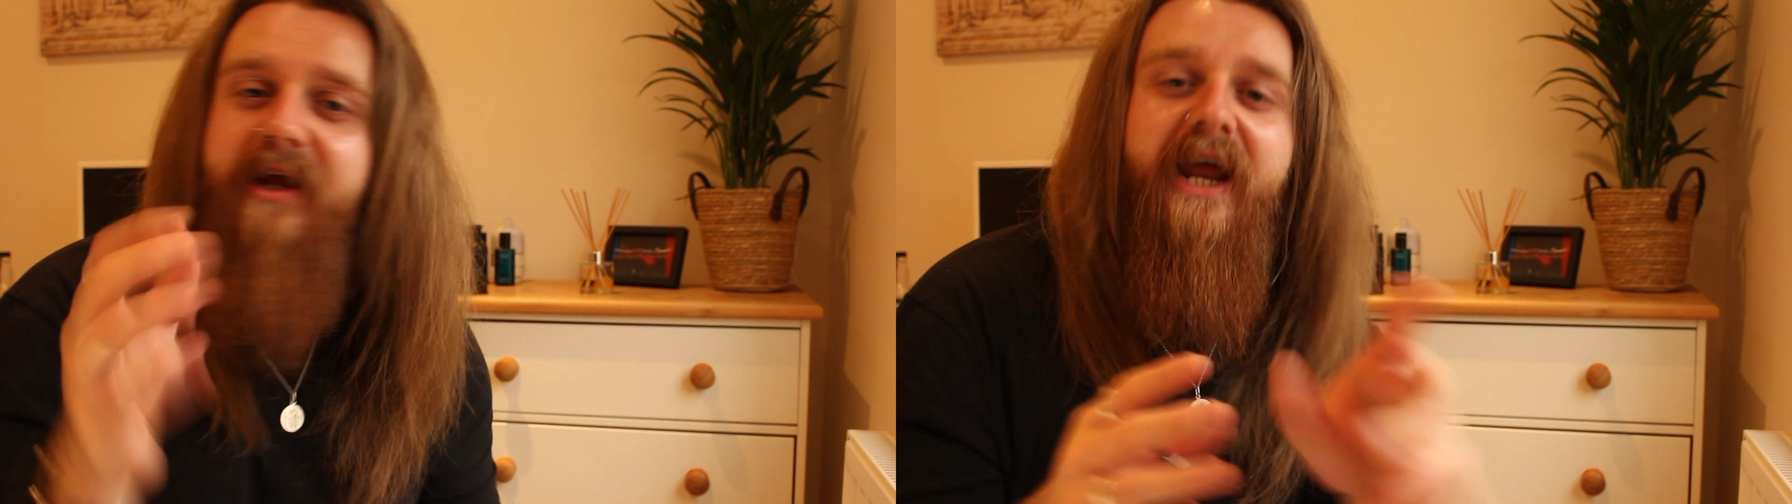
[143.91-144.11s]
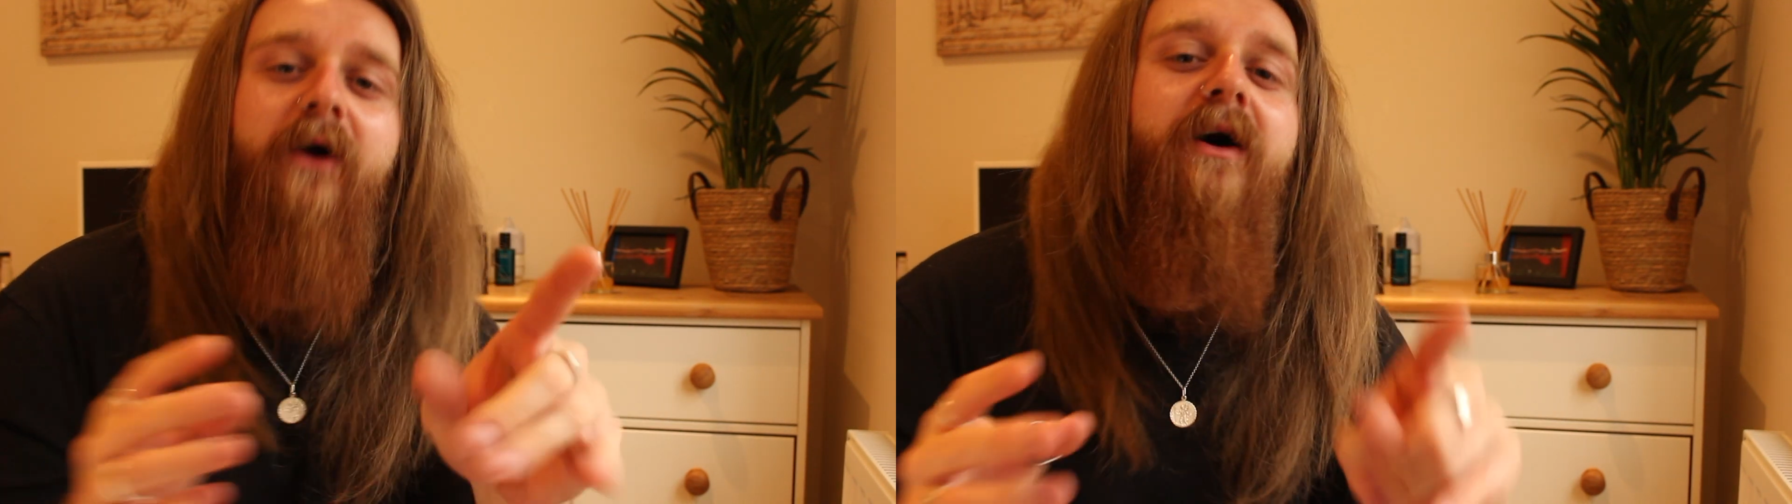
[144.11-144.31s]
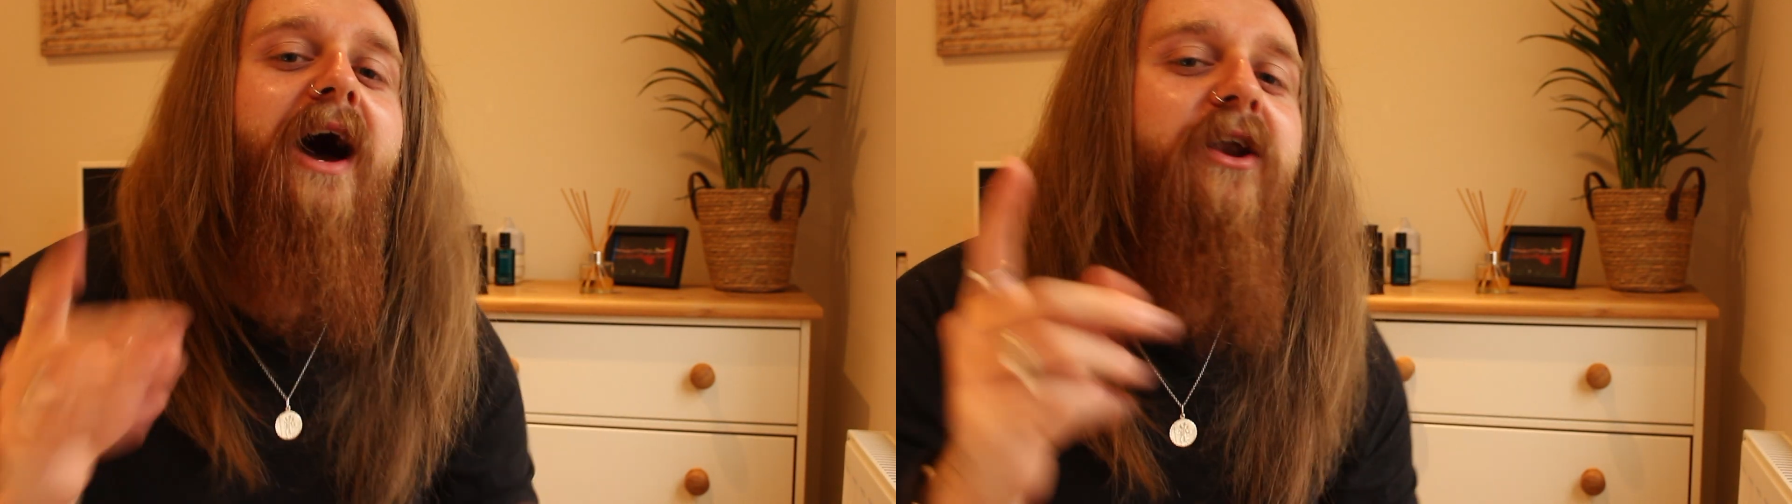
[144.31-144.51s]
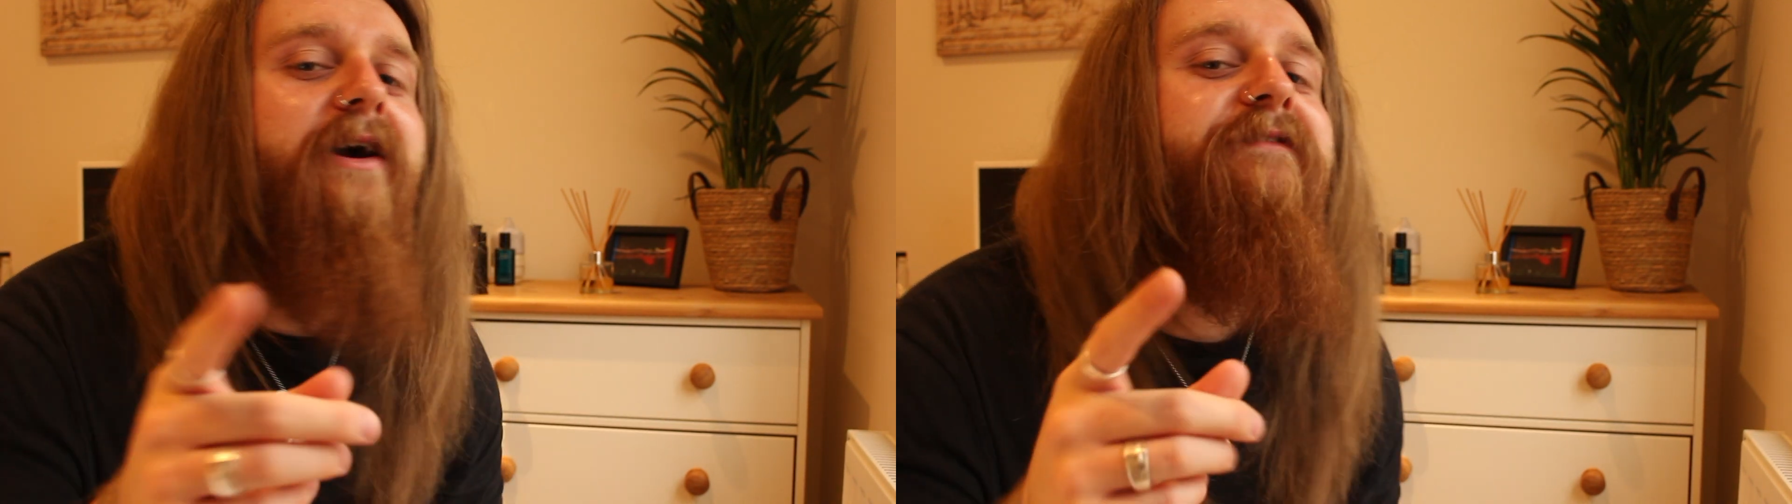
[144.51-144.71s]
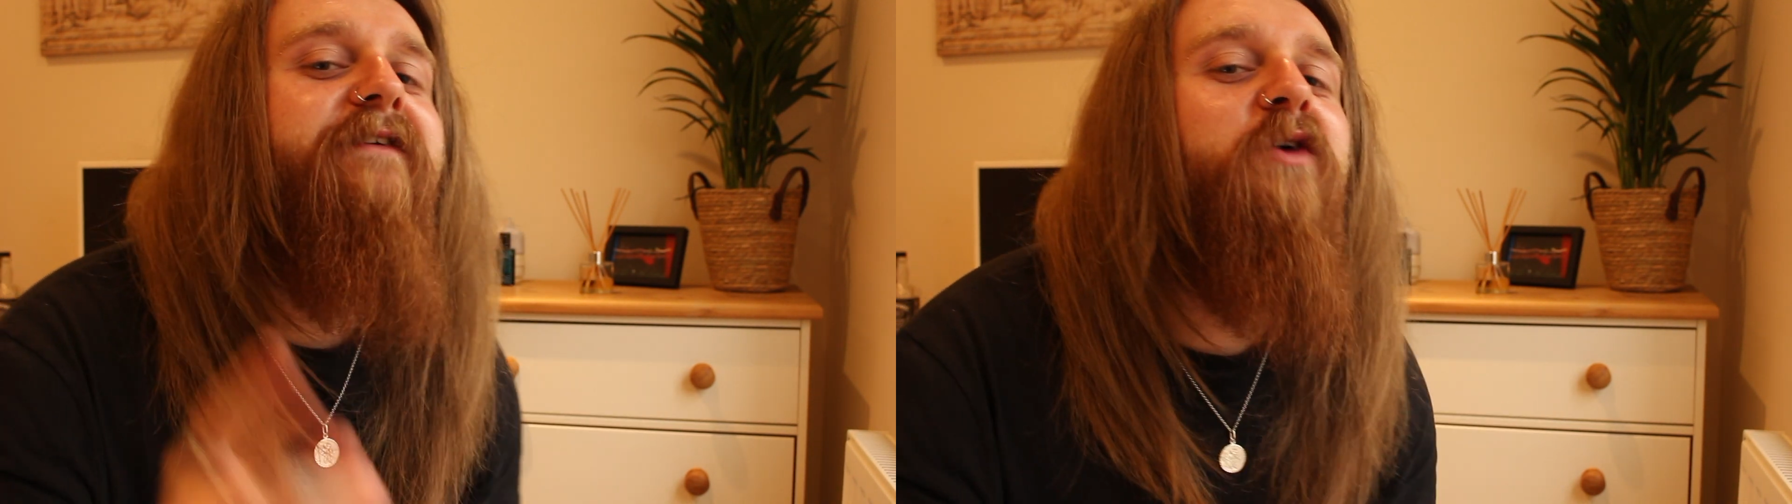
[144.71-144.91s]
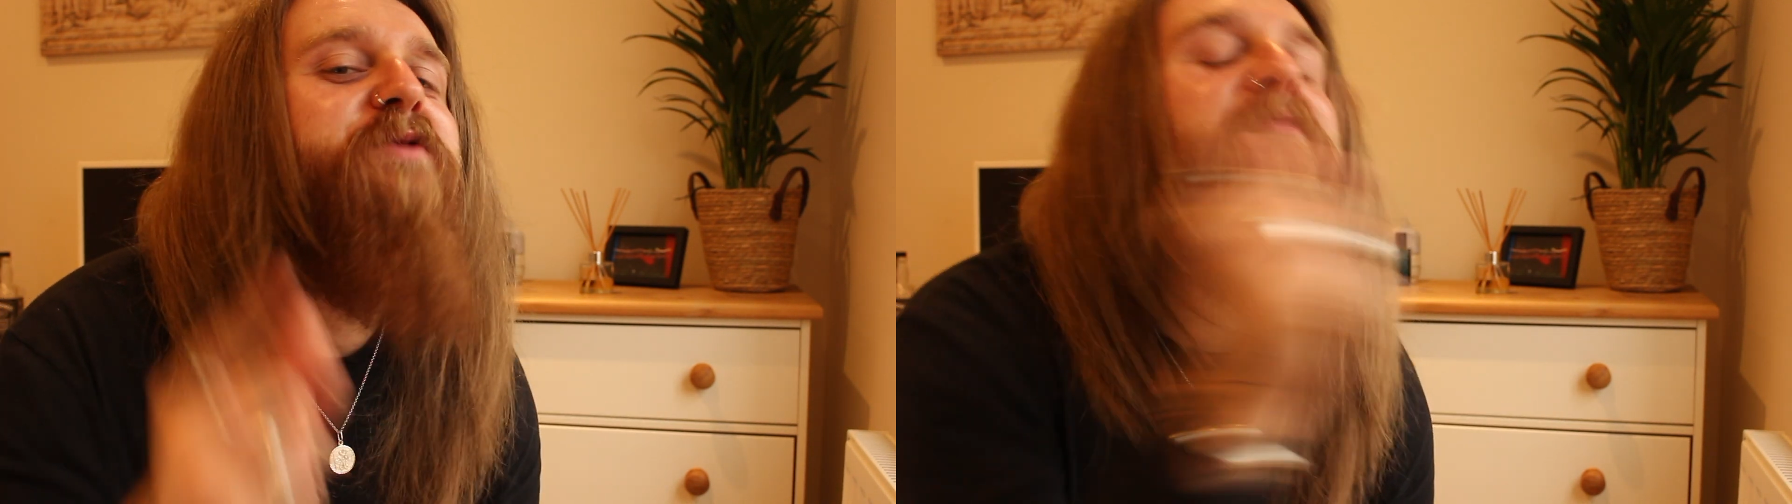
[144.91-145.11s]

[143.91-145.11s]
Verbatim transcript: Now, I know if you've watched